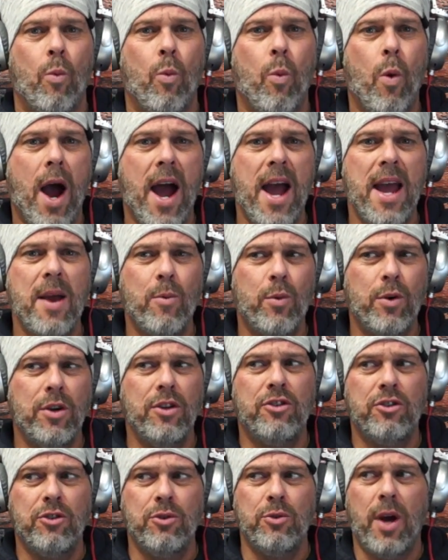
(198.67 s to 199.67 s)
Why
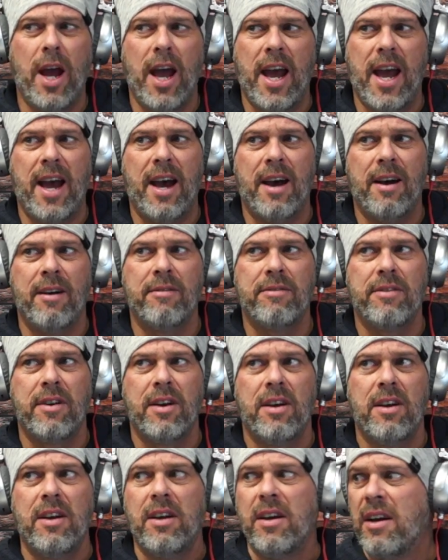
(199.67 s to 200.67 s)
would you have
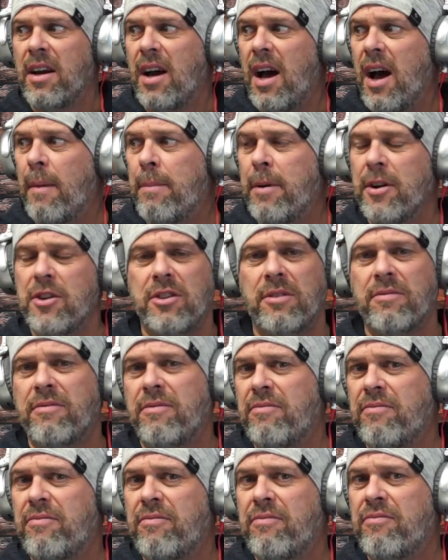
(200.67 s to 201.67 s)
a bunch of
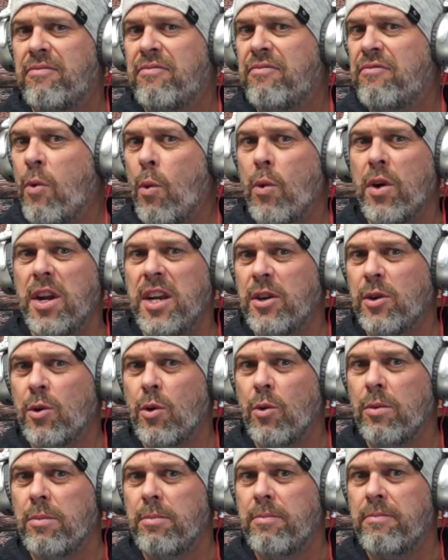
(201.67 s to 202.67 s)

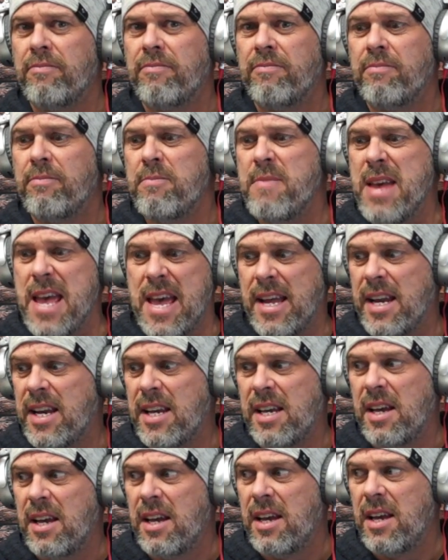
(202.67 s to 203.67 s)
40-year-old
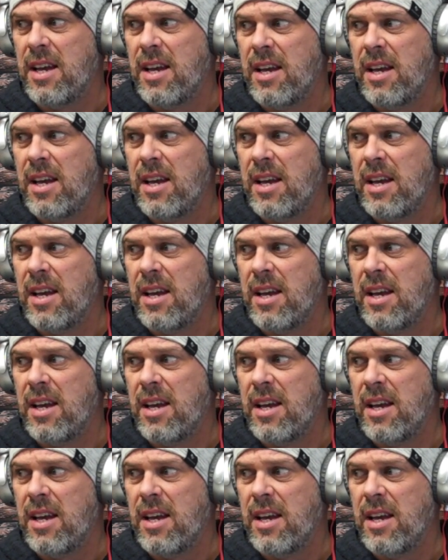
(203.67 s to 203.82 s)
men